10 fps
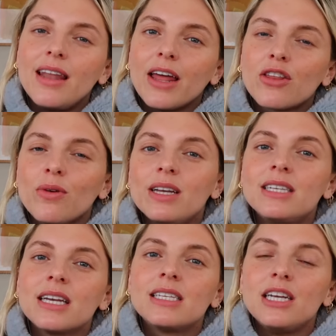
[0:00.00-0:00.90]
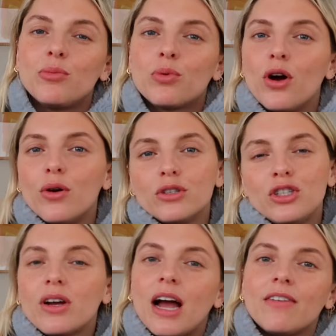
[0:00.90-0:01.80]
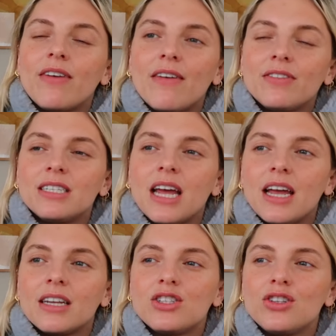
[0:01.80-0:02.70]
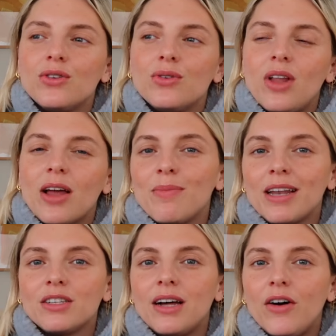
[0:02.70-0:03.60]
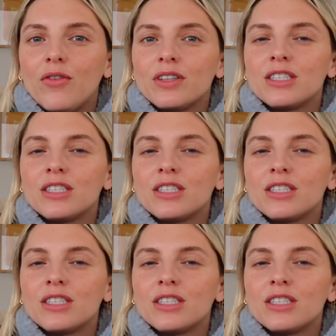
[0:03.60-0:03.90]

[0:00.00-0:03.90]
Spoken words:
like, 360 approach you kind of have to take to, like, mental health.